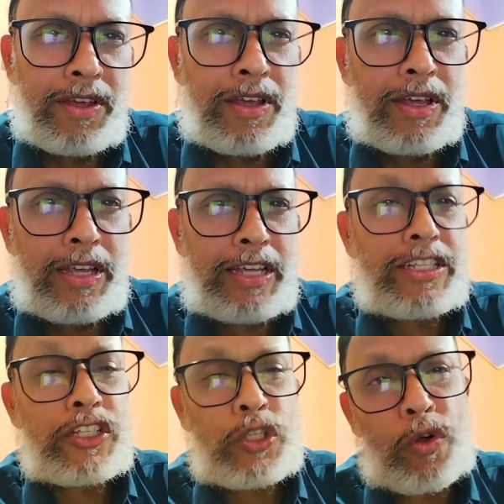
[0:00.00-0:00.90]
is a
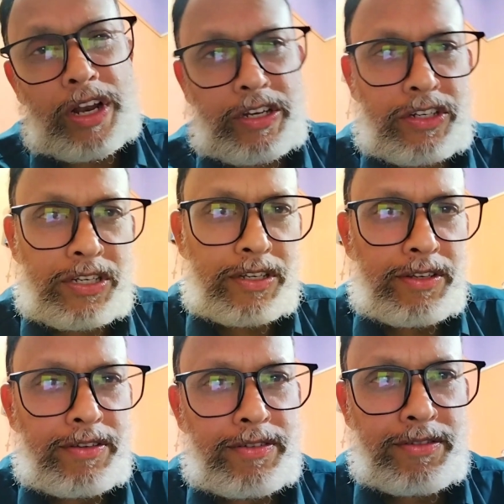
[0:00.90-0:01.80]
sonnet.
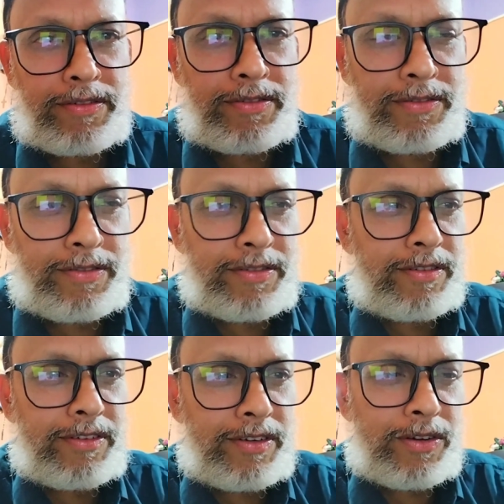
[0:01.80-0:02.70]

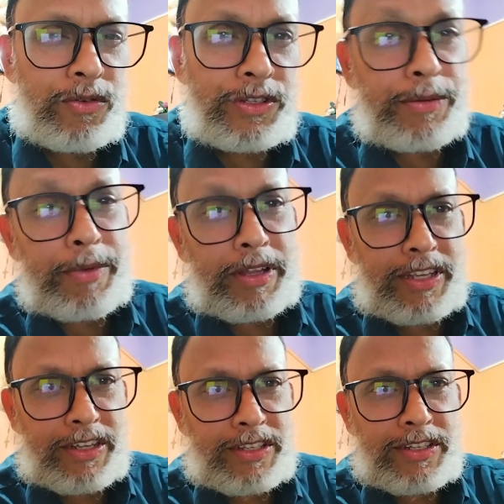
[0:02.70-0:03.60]

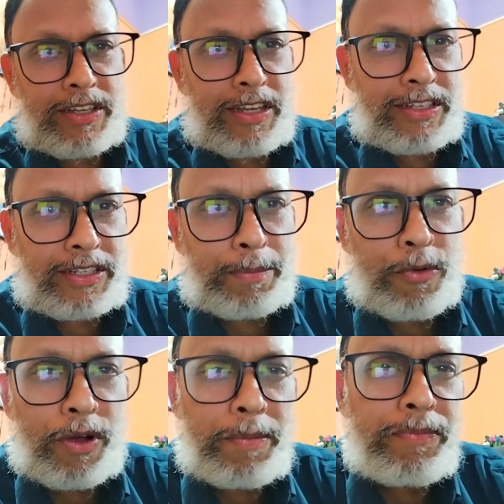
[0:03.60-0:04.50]
Ozymandias is a poem